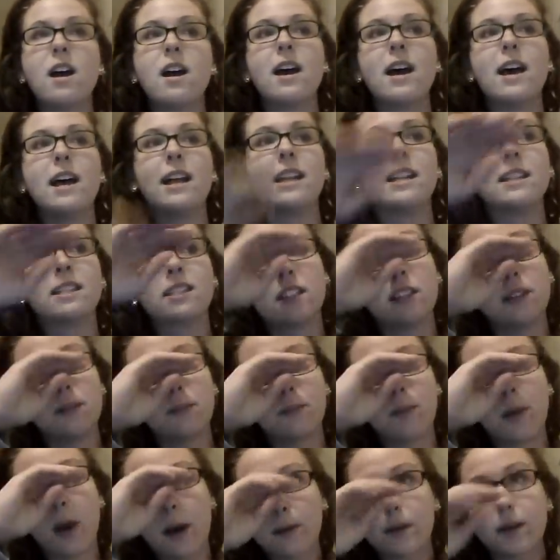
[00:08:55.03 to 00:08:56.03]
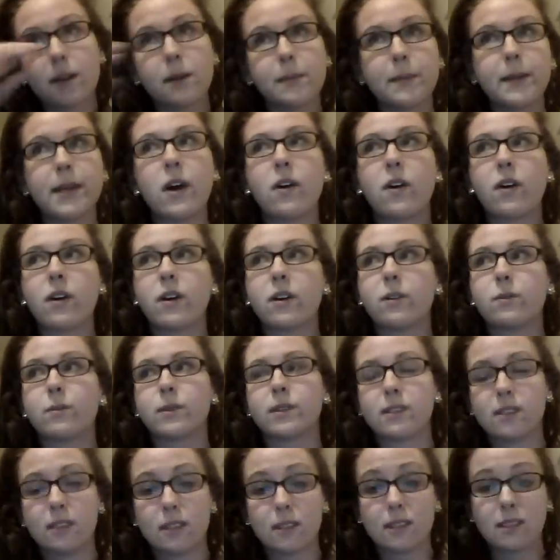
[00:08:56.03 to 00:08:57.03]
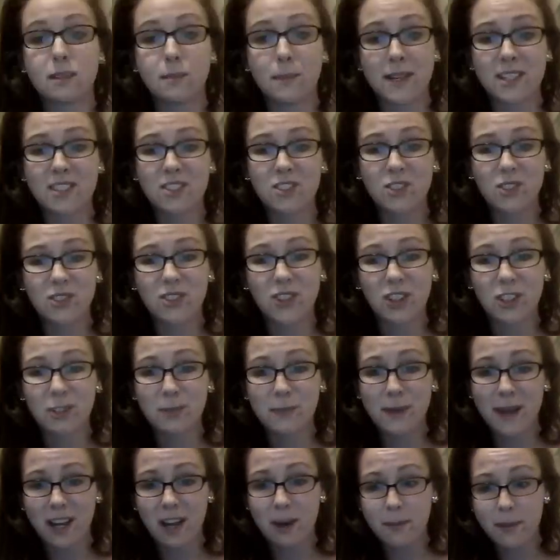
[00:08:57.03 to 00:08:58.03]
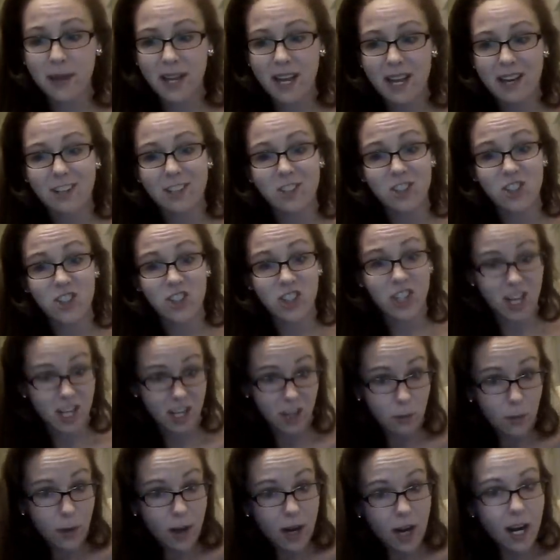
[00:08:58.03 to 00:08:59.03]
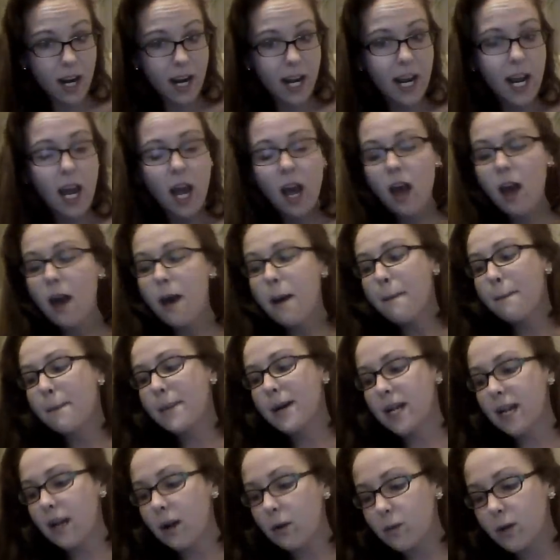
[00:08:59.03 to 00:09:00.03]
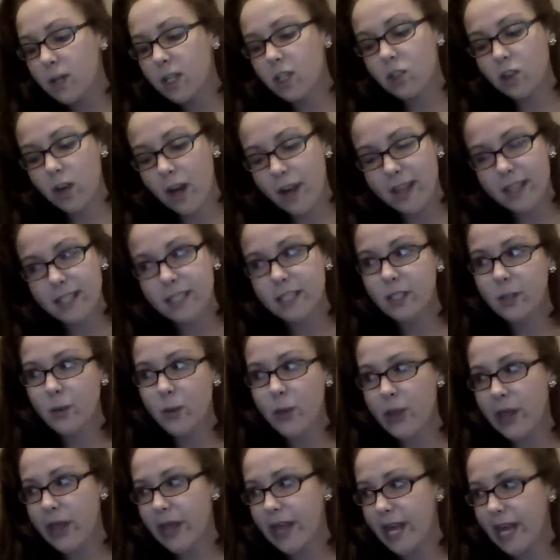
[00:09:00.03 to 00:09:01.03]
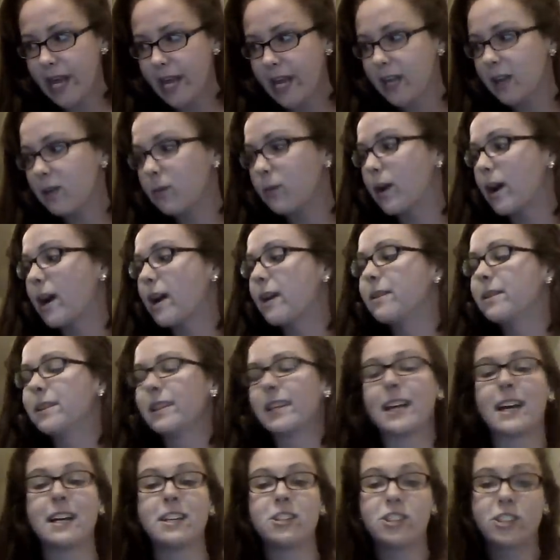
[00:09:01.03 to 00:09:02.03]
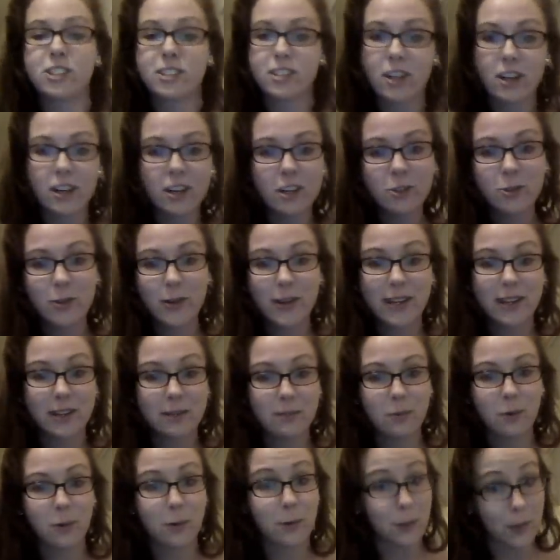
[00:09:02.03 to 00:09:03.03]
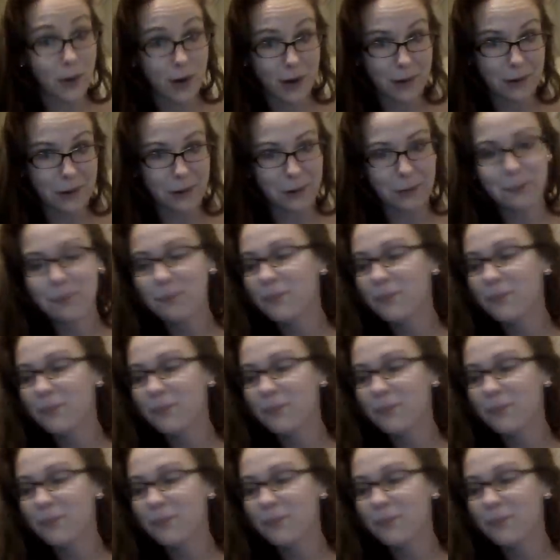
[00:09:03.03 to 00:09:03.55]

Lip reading: And it's probably gonna be hard once the semester starts back up again in January. But I wanna try this new thing where, like, I just started drinking more water.